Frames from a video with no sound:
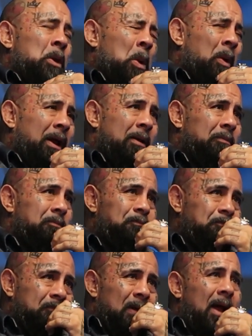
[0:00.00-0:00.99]
And
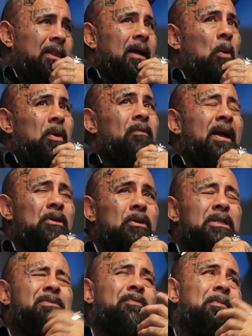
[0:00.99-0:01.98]
I think I would have liked to,
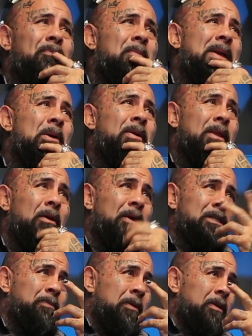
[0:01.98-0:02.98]
from hearing their
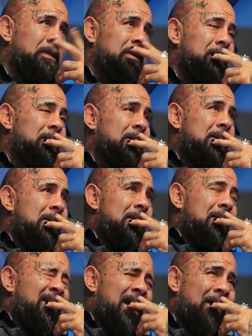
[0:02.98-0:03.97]
experiences,
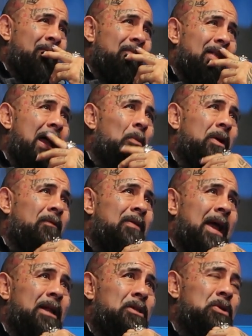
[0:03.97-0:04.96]
I would have
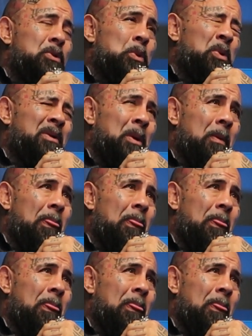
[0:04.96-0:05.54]
liked to